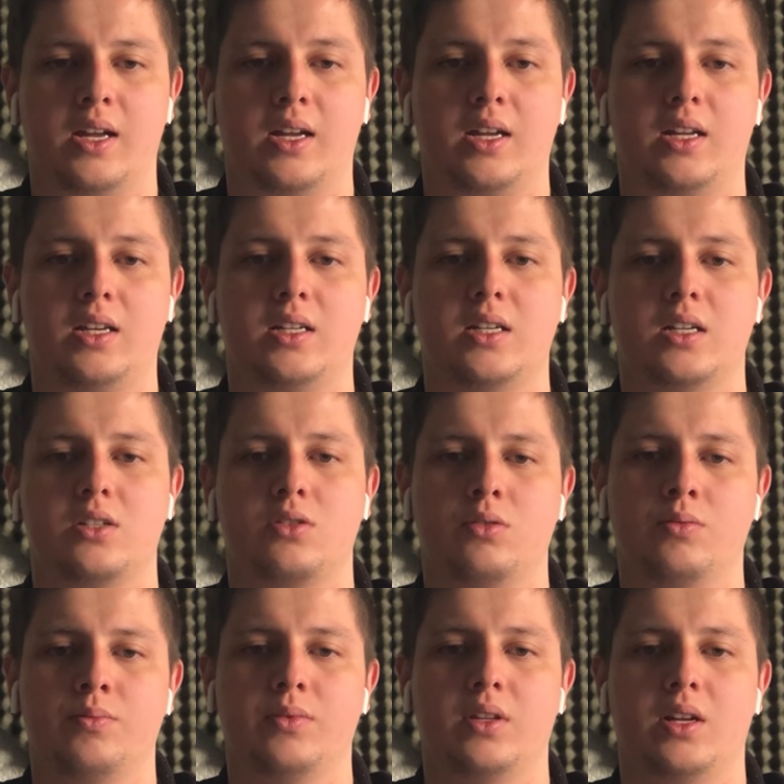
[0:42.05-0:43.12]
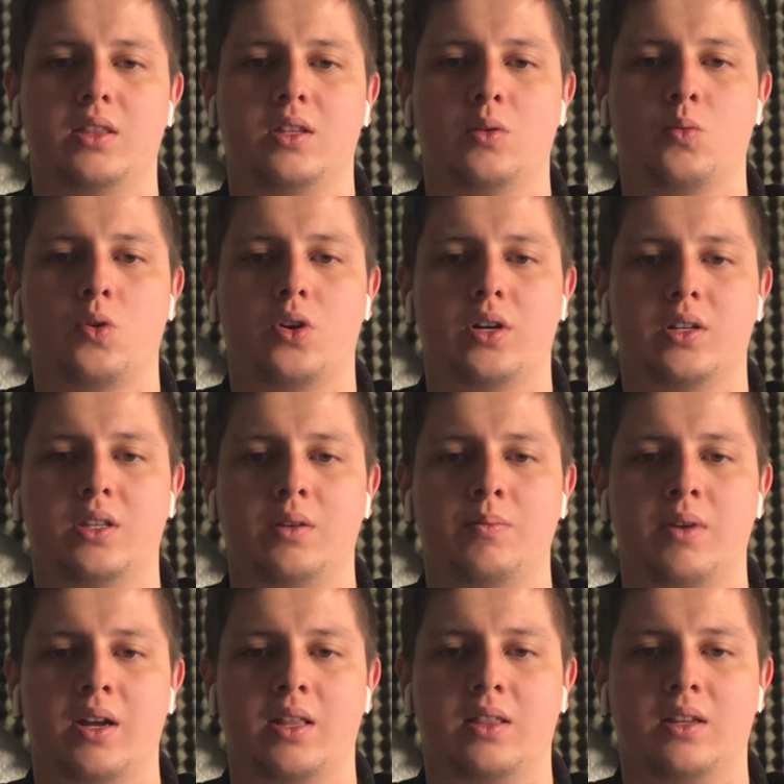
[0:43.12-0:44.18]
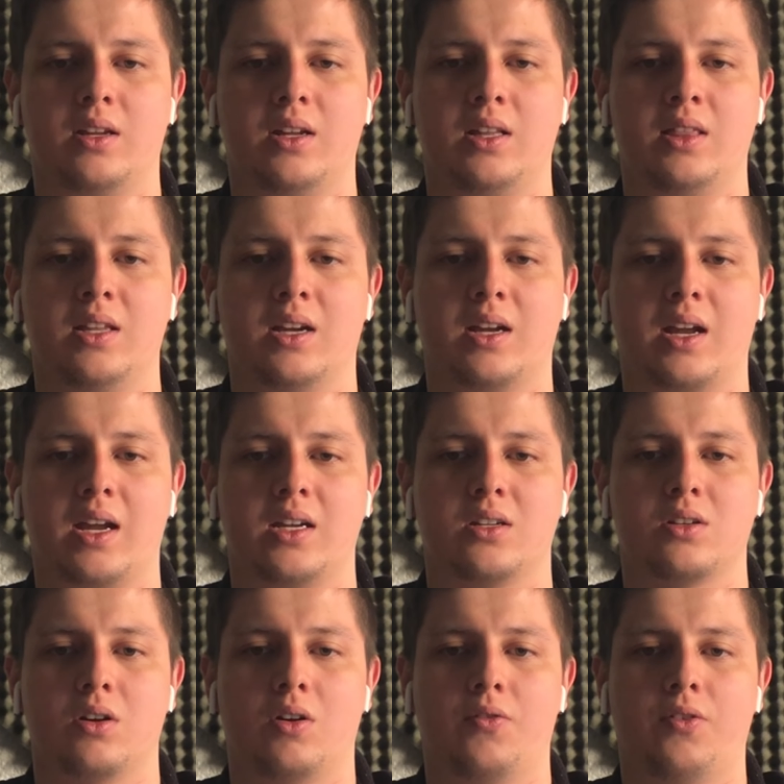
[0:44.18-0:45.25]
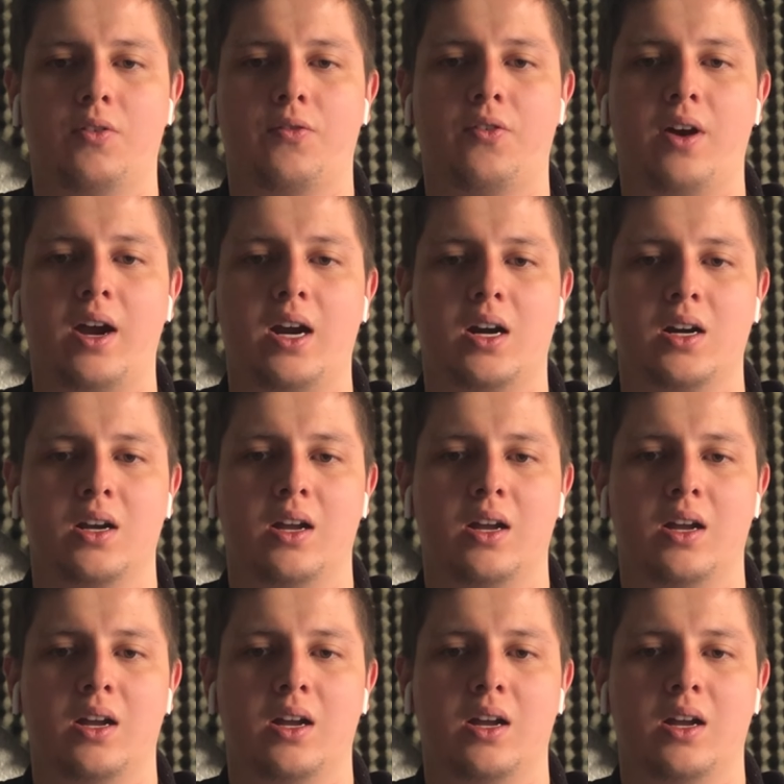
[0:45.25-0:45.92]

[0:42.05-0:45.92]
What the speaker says: It is assumed that the water demand in the case of a fire